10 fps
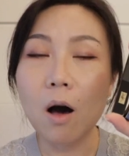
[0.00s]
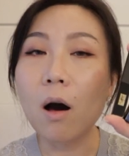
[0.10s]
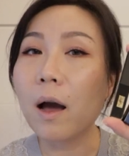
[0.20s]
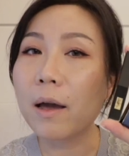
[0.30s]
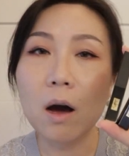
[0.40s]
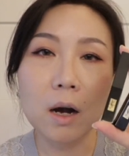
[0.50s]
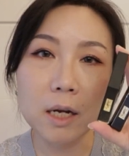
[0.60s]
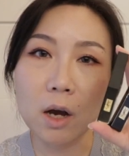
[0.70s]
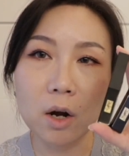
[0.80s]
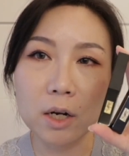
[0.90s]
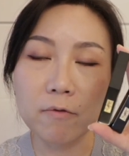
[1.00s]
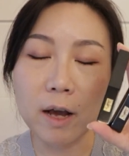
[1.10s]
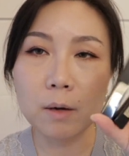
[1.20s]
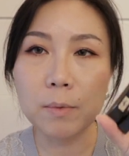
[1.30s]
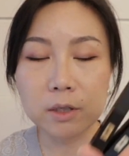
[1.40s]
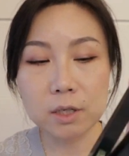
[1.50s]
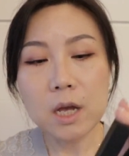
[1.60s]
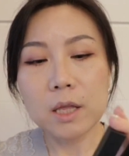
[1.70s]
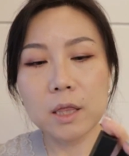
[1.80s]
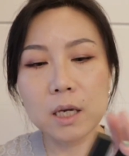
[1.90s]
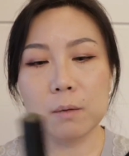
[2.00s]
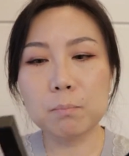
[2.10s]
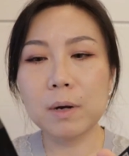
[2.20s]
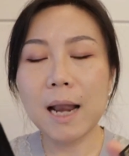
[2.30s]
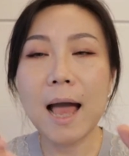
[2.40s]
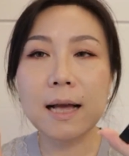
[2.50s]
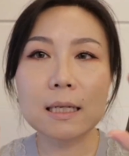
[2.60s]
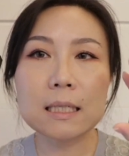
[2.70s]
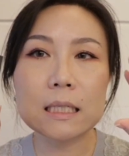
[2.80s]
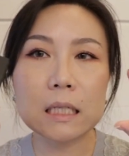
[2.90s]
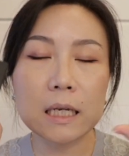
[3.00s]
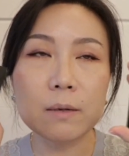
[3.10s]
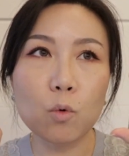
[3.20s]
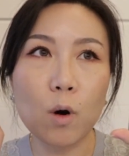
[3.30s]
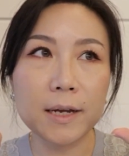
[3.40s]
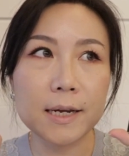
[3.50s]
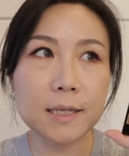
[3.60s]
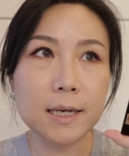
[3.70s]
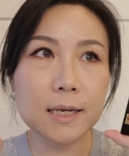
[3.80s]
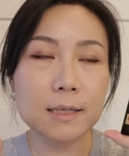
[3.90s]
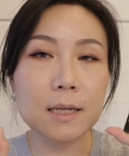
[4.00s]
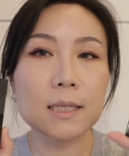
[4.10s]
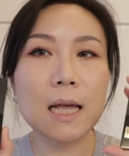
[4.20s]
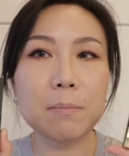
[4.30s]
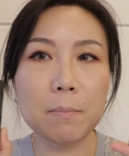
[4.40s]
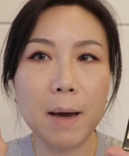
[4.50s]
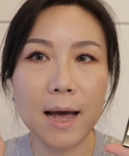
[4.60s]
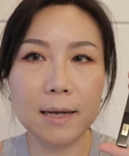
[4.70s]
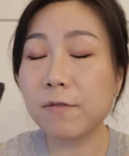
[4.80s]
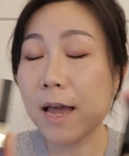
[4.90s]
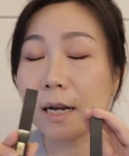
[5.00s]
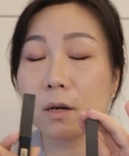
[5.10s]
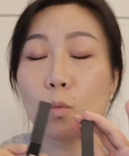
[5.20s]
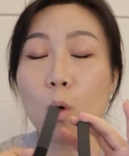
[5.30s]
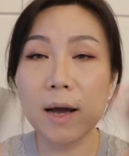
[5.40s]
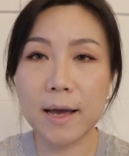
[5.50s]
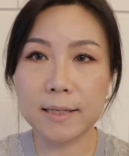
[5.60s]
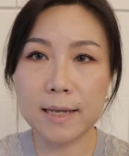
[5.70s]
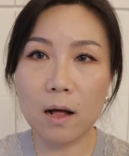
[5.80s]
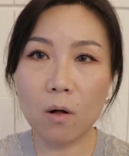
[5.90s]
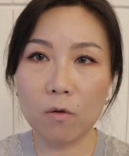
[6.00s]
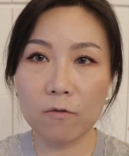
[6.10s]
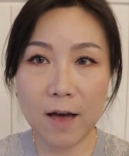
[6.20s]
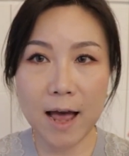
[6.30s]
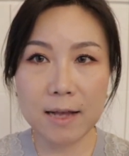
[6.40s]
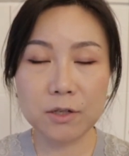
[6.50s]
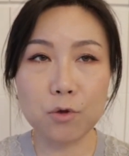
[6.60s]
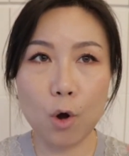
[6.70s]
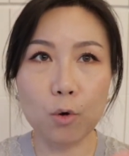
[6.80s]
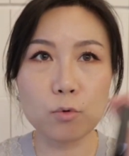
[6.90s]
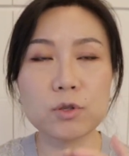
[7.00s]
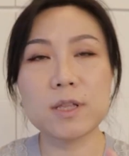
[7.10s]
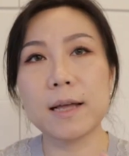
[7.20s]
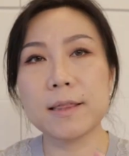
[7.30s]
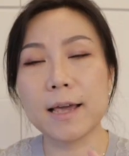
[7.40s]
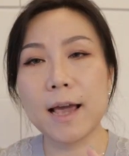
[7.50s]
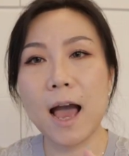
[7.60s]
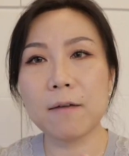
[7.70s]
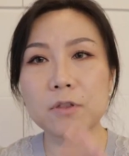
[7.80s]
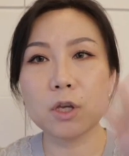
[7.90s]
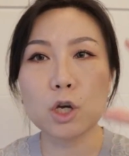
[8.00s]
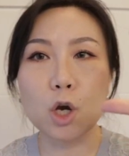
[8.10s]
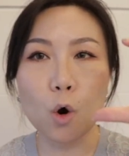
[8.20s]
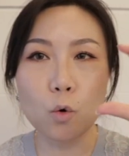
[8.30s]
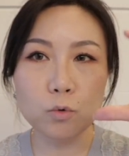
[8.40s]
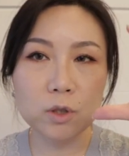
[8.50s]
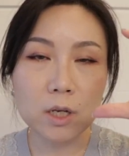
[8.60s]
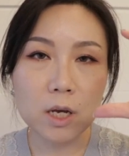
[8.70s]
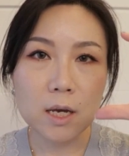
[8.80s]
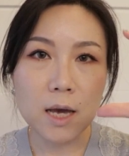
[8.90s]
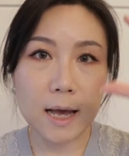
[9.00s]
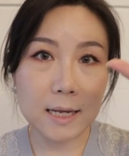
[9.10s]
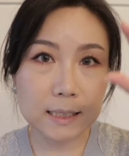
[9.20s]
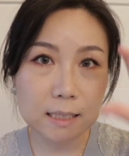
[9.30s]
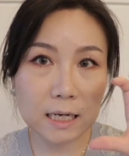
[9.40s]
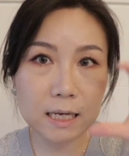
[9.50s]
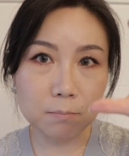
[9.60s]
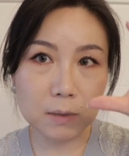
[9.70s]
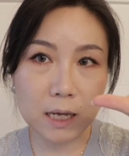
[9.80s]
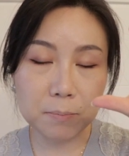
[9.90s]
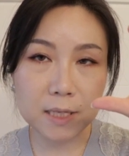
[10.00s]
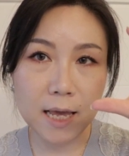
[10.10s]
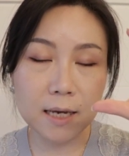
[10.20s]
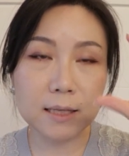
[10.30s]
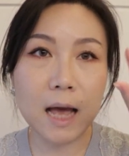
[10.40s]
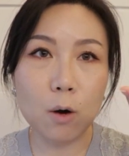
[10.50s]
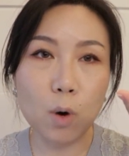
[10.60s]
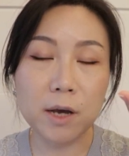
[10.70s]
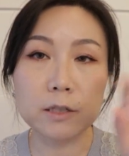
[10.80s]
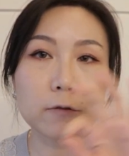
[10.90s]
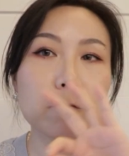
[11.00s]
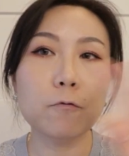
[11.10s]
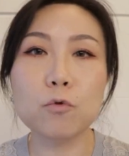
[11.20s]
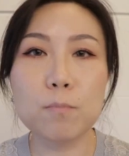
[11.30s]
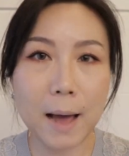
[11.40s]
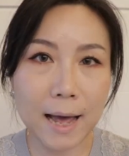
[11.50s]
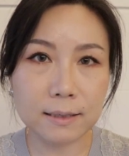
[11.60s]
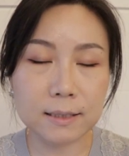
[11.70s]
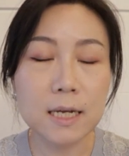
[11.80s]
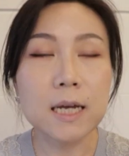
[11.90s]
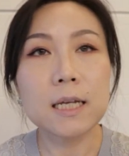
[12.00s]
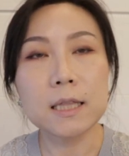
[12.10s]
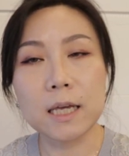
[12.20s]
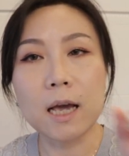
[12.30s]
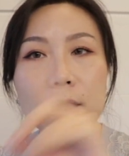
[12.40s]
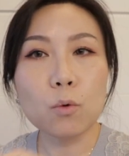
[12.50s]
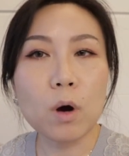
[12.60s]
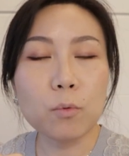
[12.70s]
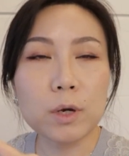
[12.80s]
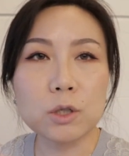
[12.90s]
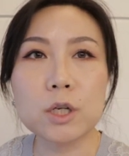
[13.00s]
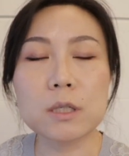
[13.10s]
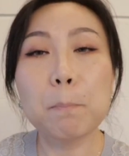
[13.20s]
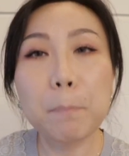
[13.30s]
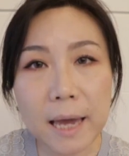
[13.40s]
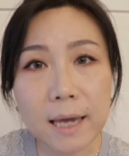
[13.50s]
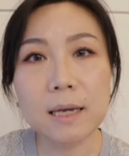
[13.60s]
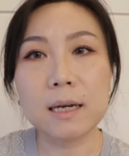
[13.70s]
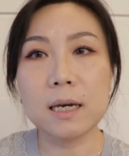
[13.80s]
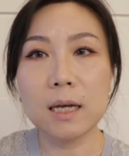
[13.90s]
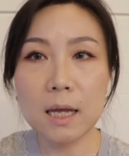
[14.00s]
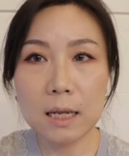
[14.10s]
I highly recommend the black slim one. It is a semi matte. If any YSL fans knows that they have the gold slim lipstick, that one is a full matte. The other one, which is a pink